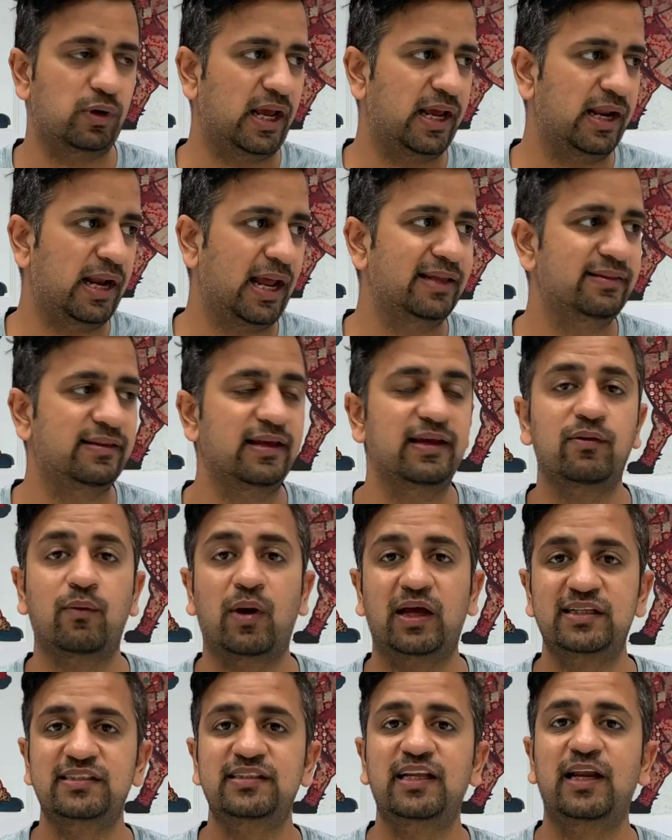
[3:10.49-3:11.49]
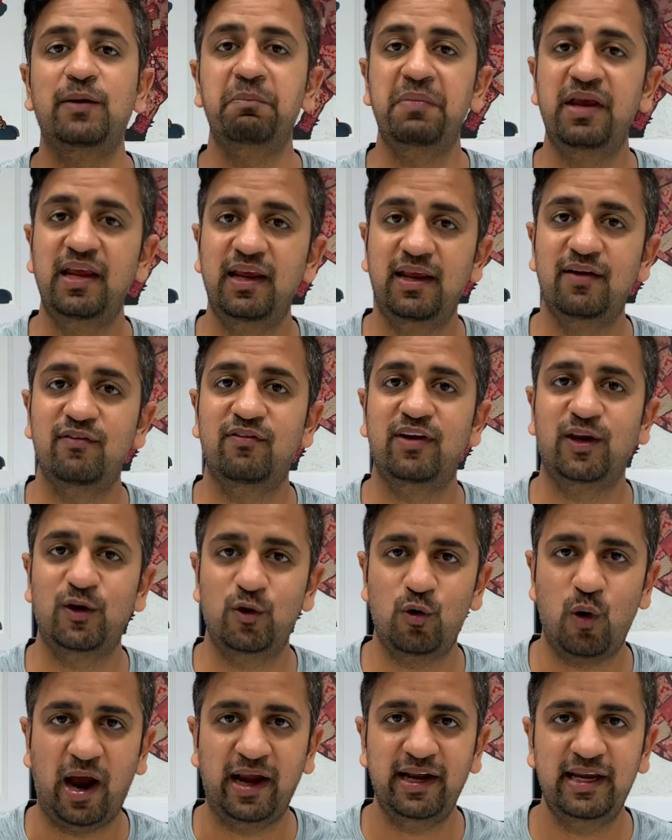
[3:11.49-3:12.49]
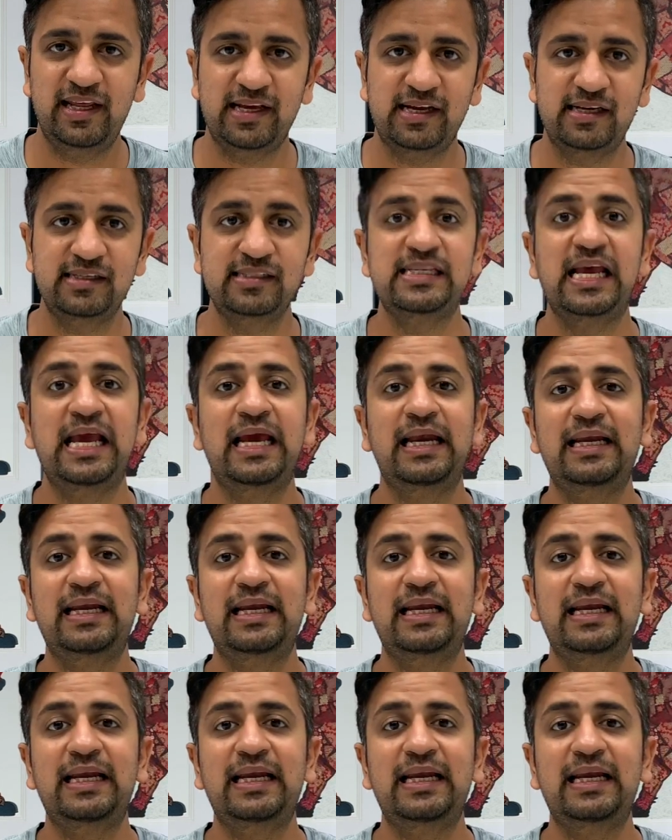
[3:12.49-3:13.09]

And I think rather than me giving you ideas,